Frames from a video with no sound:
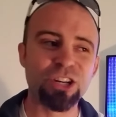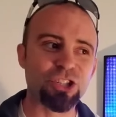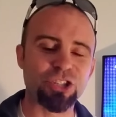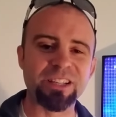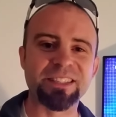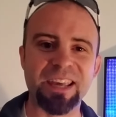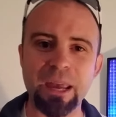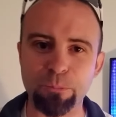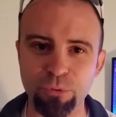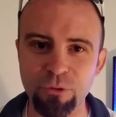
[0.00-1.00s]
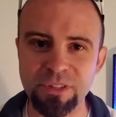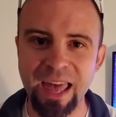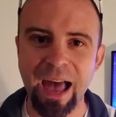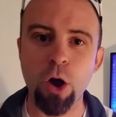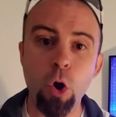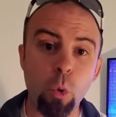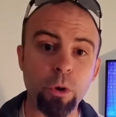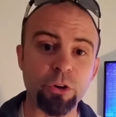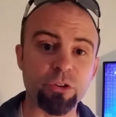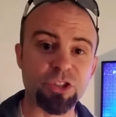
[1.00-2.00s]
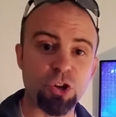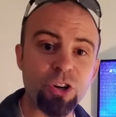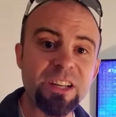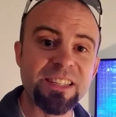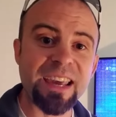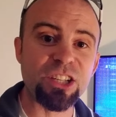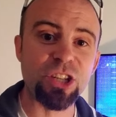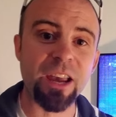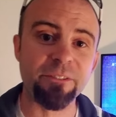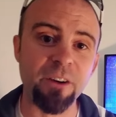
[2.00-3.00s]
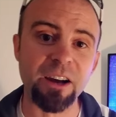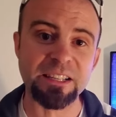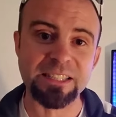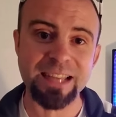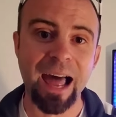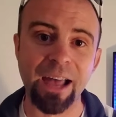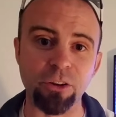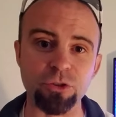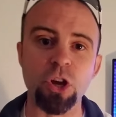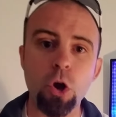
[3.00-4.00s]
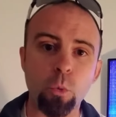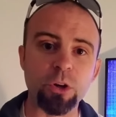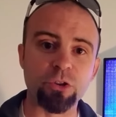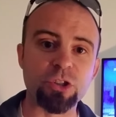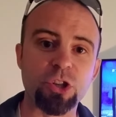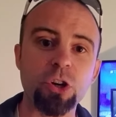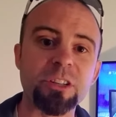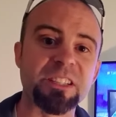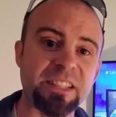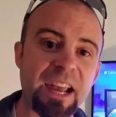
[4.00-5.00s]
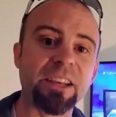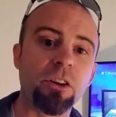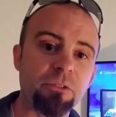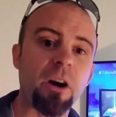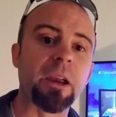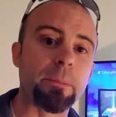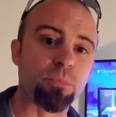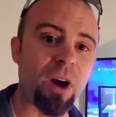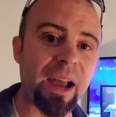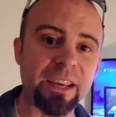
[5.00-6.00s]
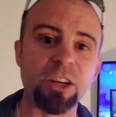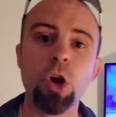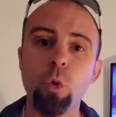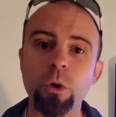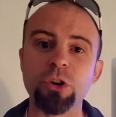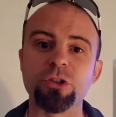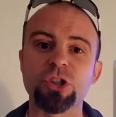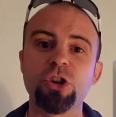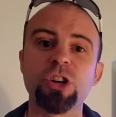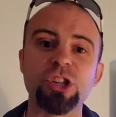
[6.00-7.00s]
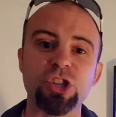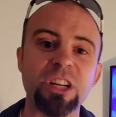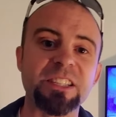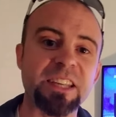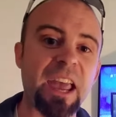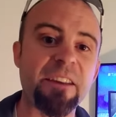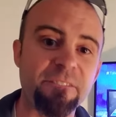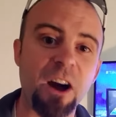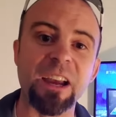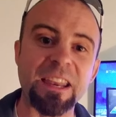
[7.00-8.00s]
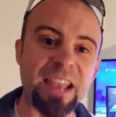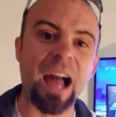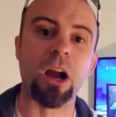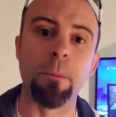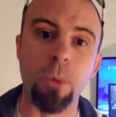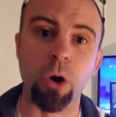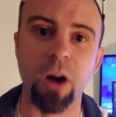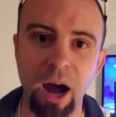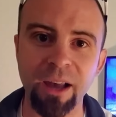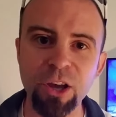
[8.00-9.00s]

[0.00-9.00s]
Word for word: Shinsuke proves that when you're as good as AJ fucking Styles, when you're as good as Daniel fucking Bryan, when you're as good as Shinsuke fucking Nakamura,